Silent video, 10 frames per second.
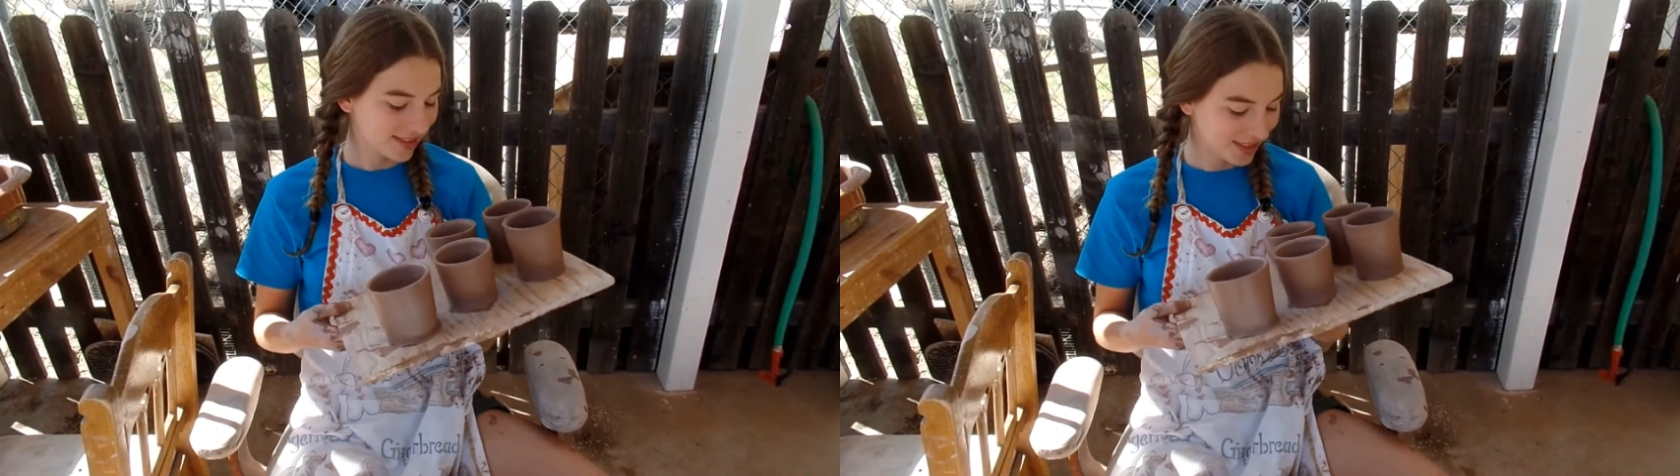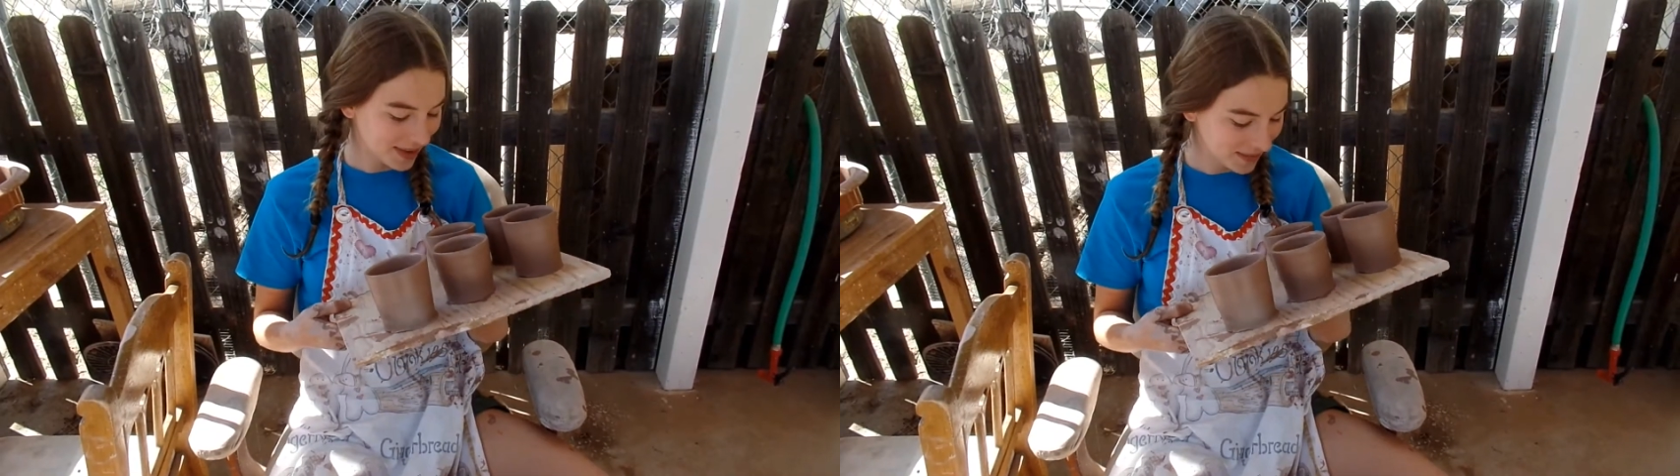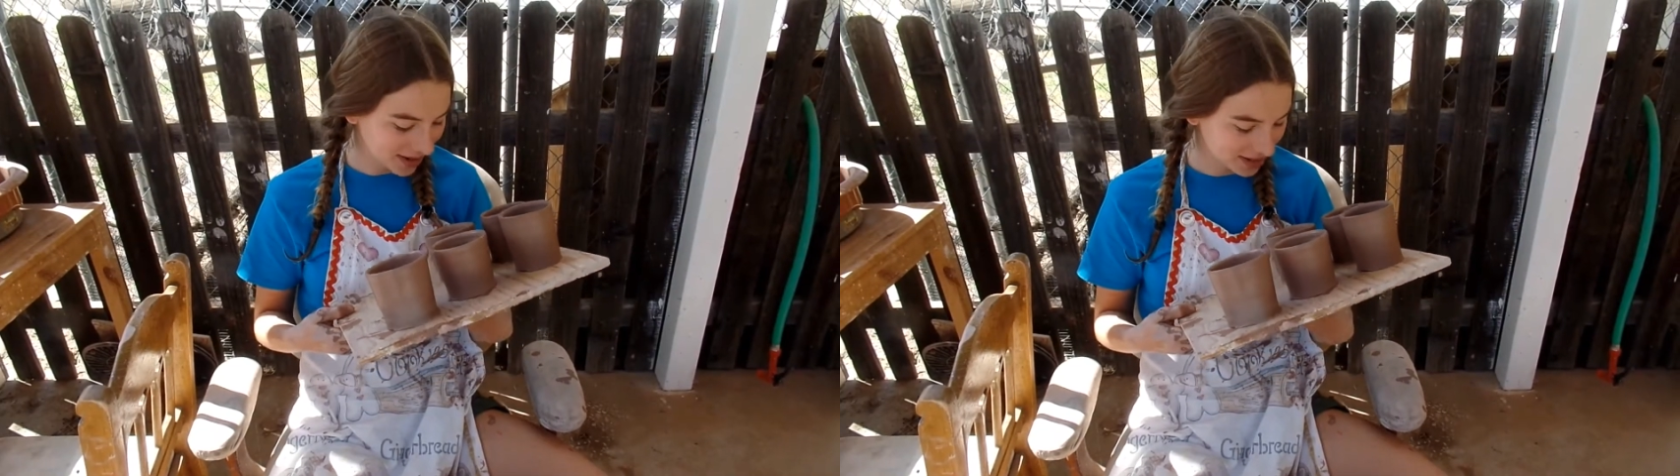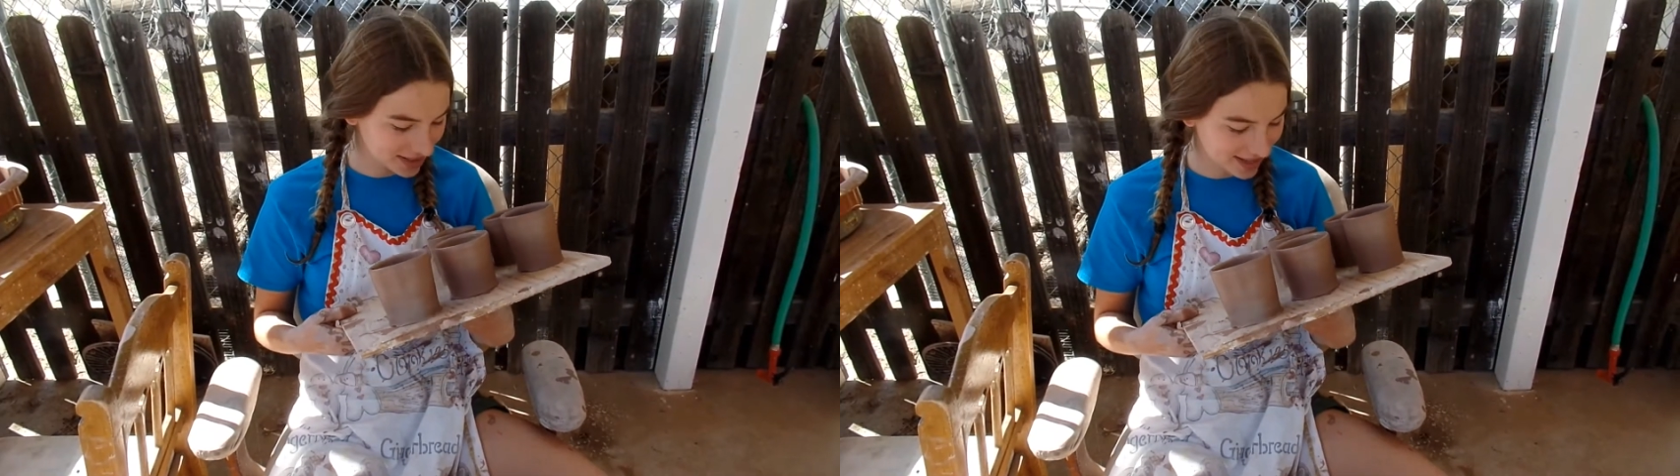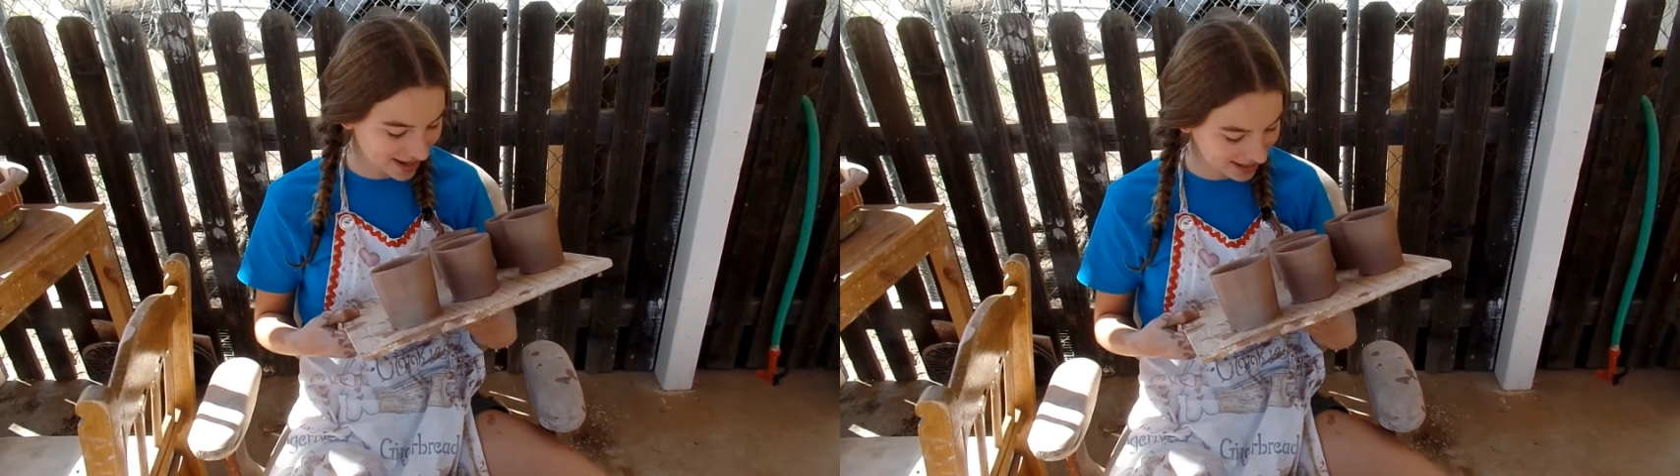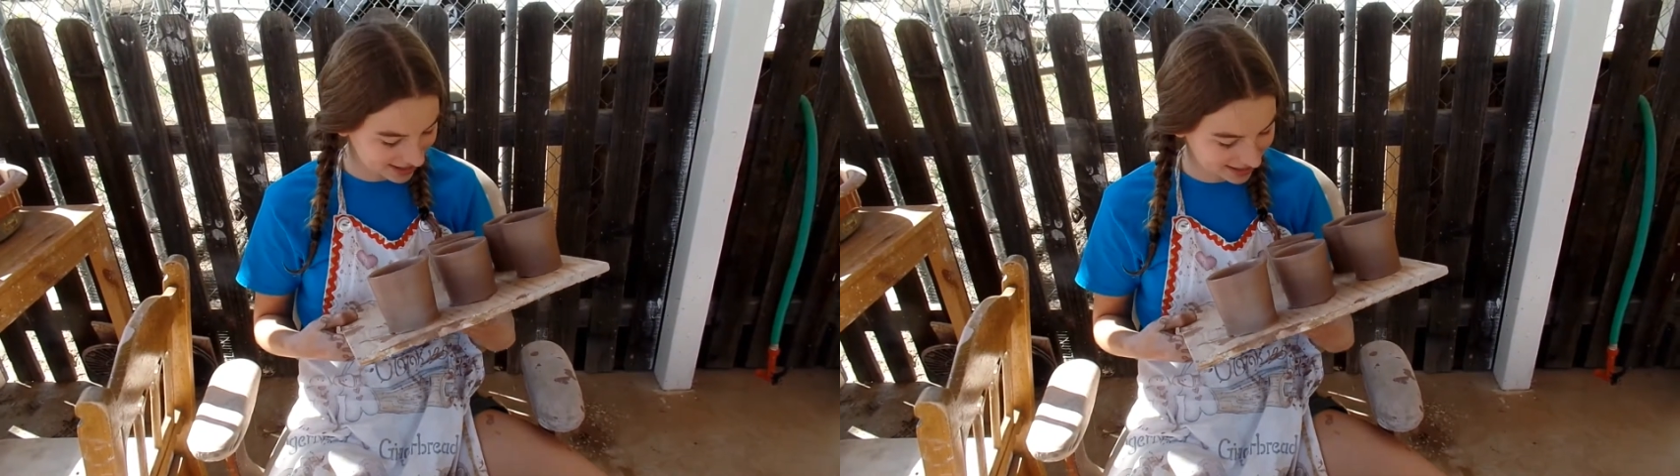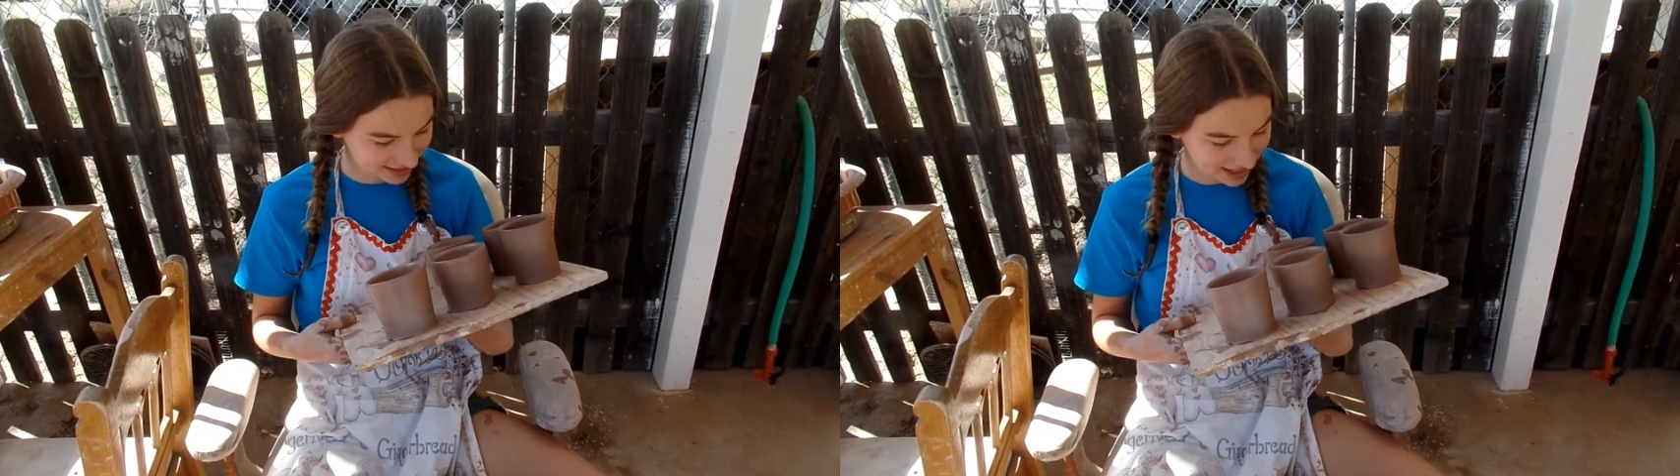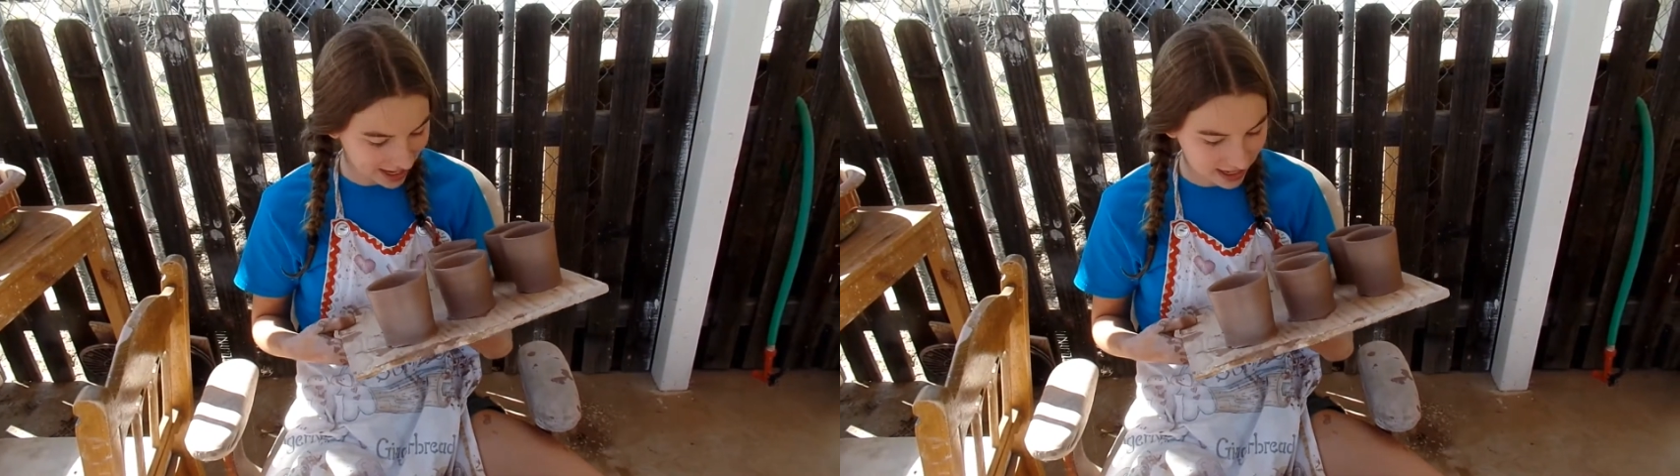They vary slightly in
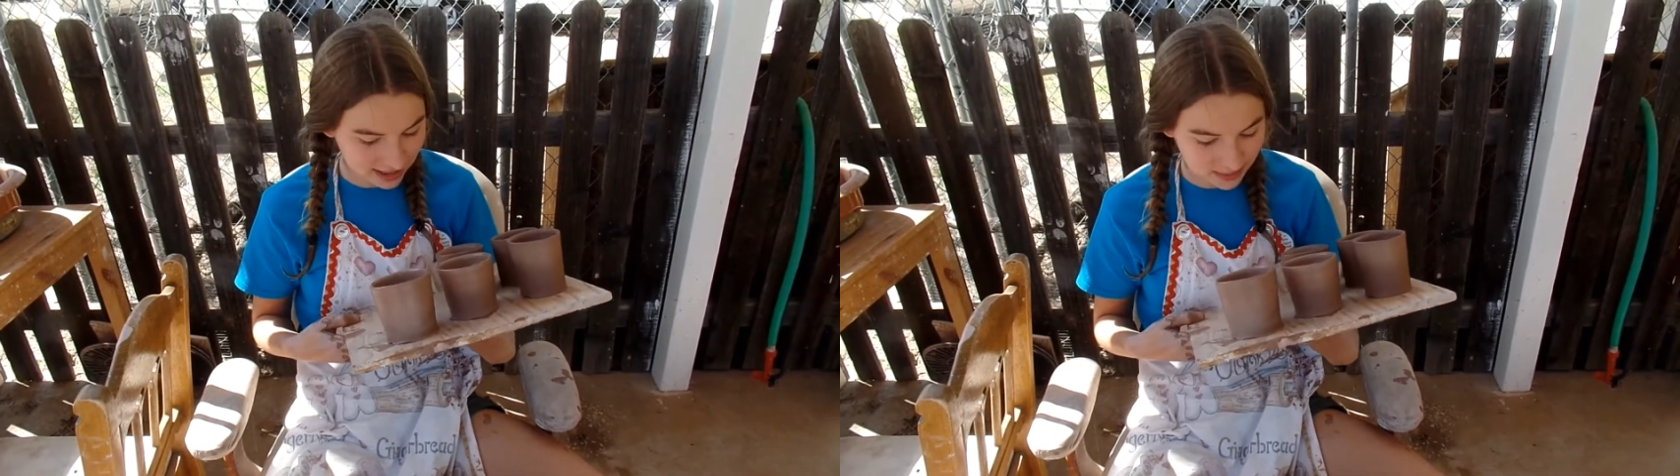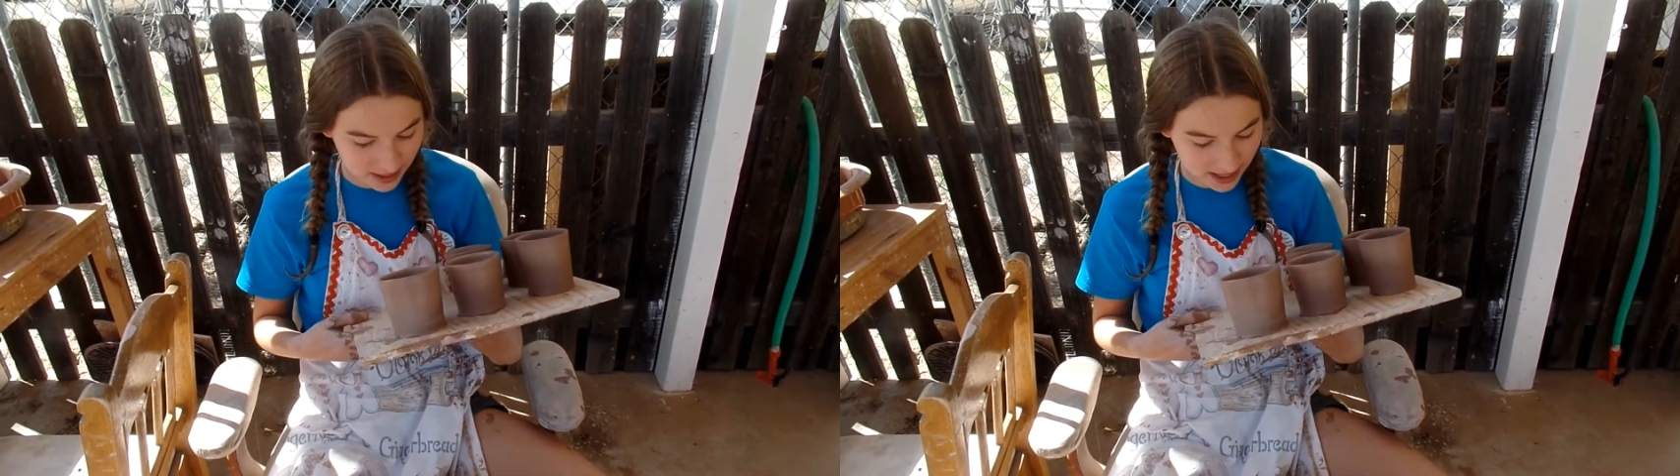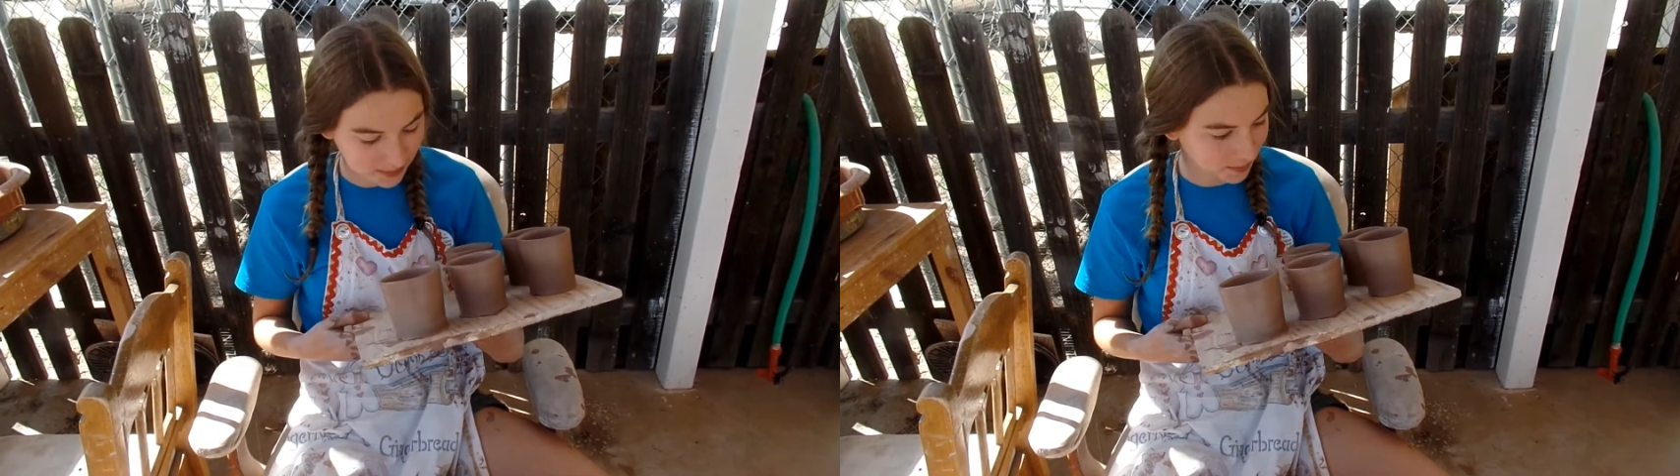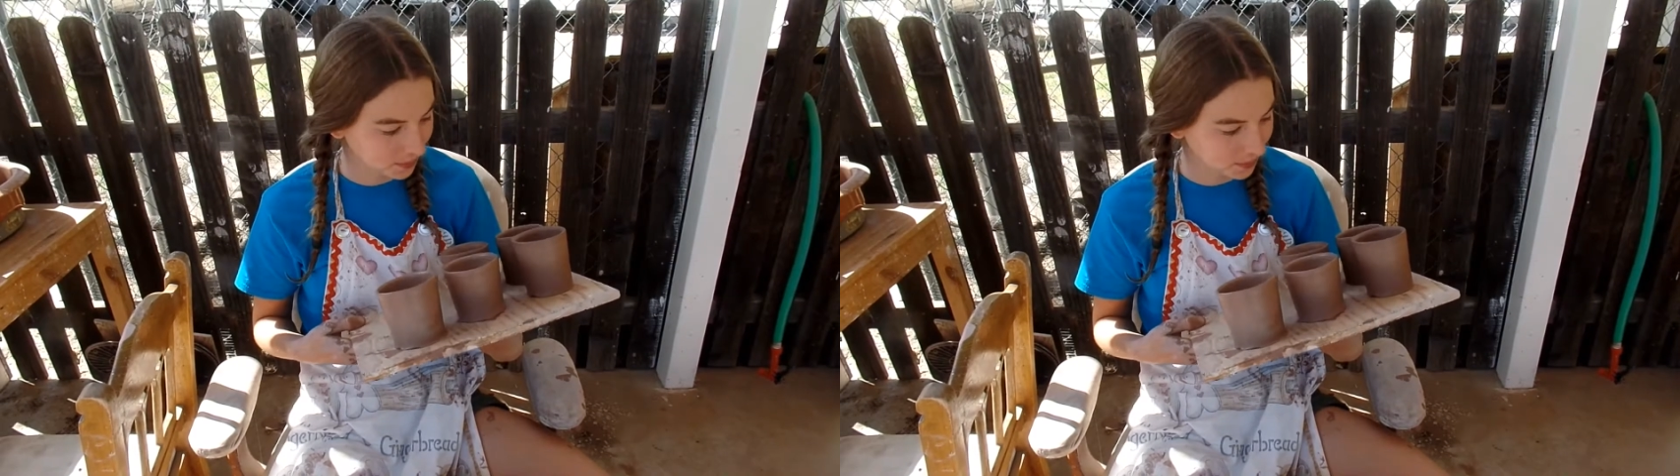size, but...